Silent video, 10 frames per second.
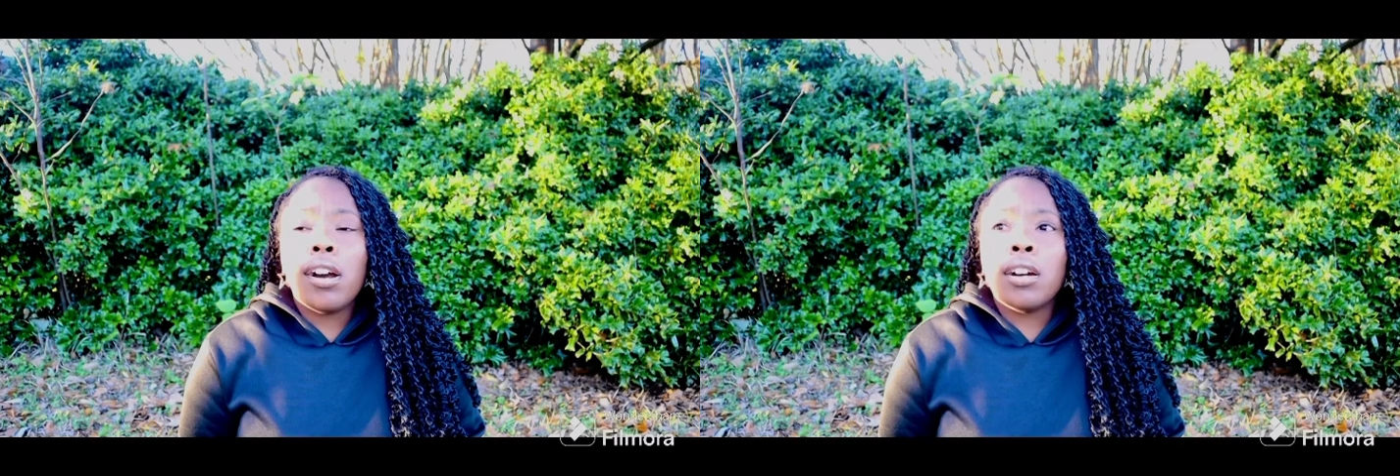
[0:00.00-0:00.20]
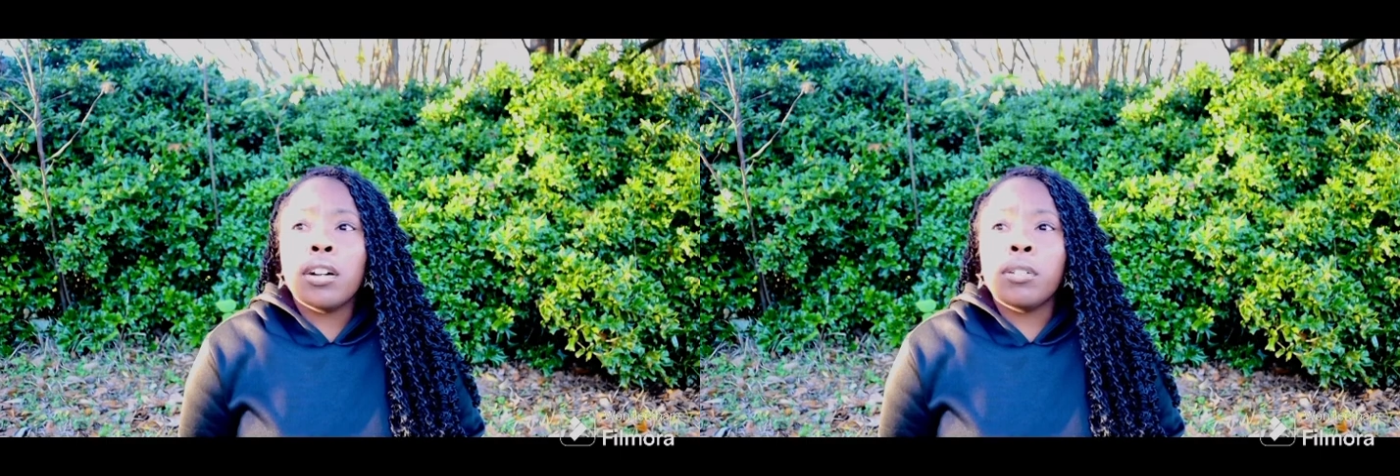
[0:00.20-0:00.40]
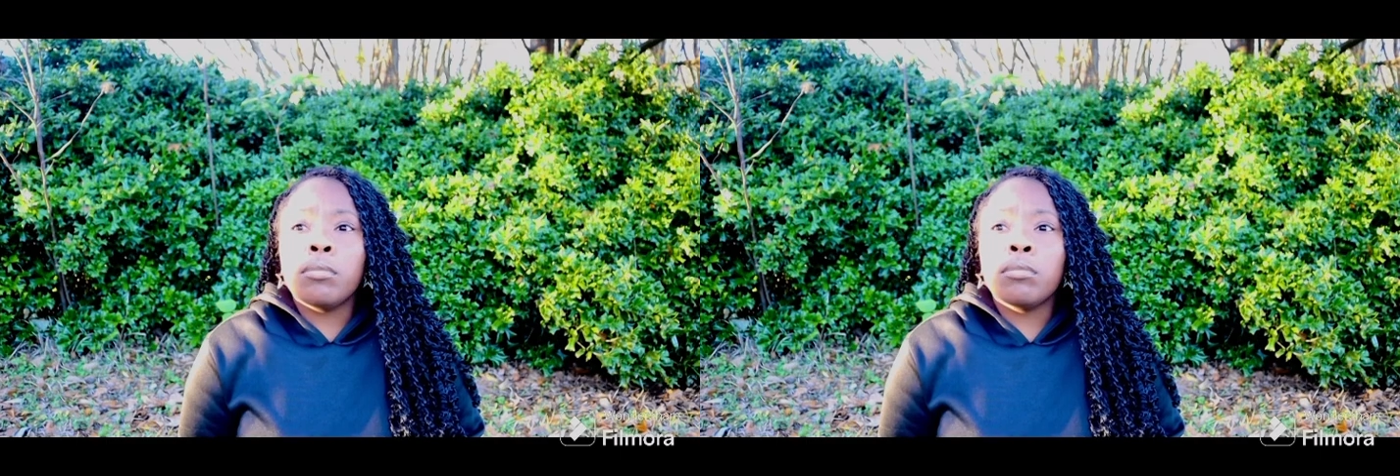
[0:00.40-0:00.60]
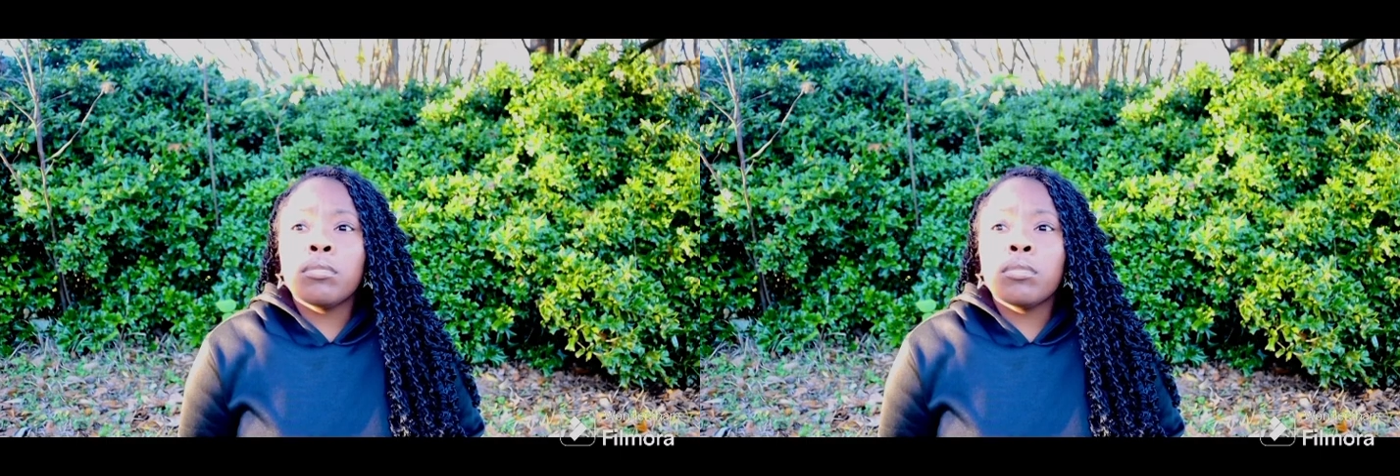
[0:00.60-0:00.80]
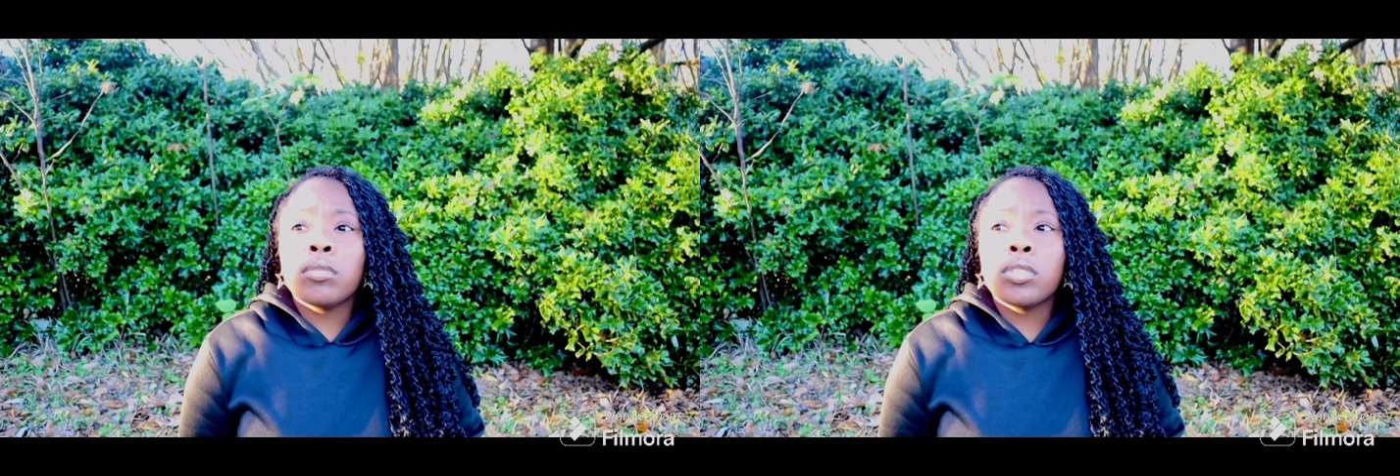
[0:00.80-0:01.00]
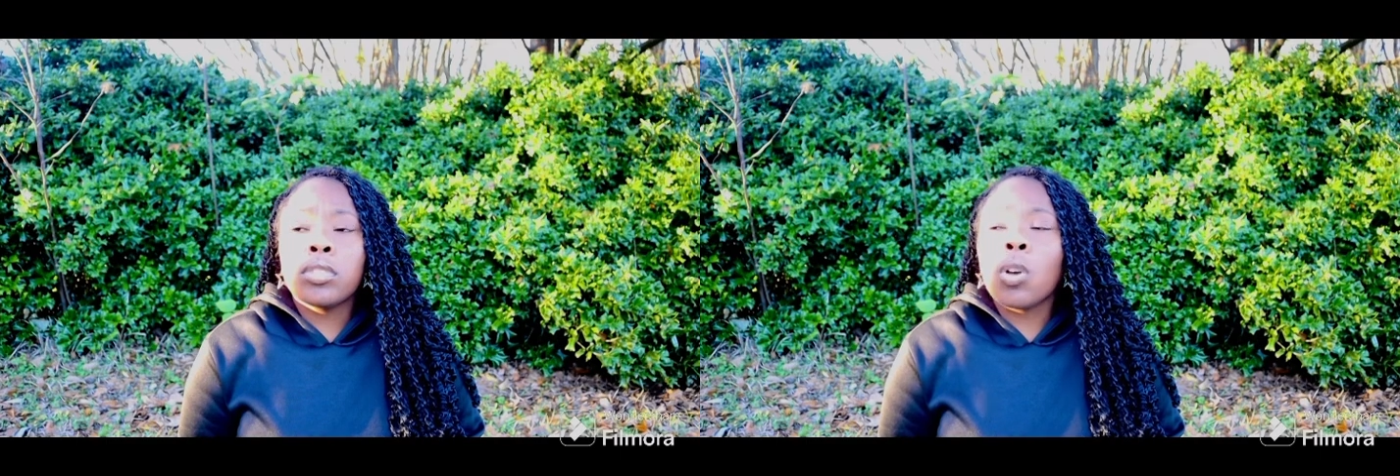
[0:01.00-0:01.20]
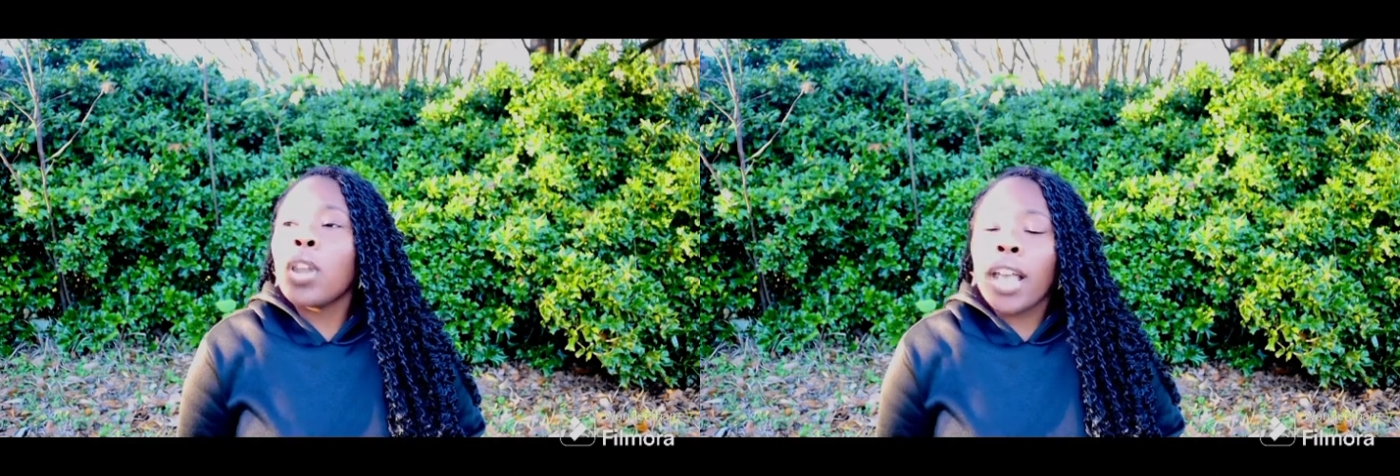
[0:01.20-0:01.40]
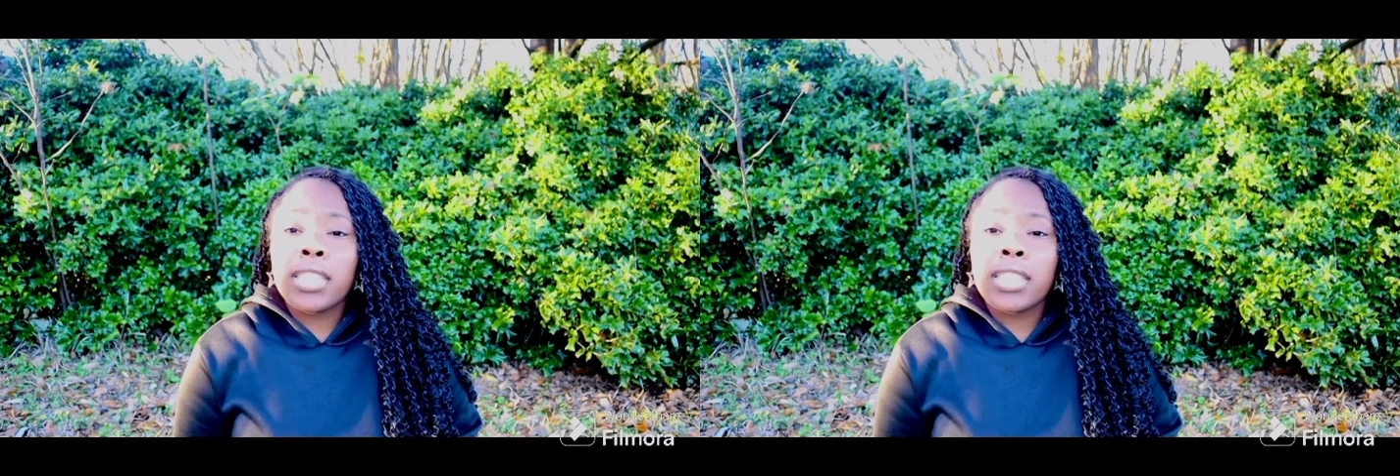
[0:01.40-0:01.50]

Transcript: um so like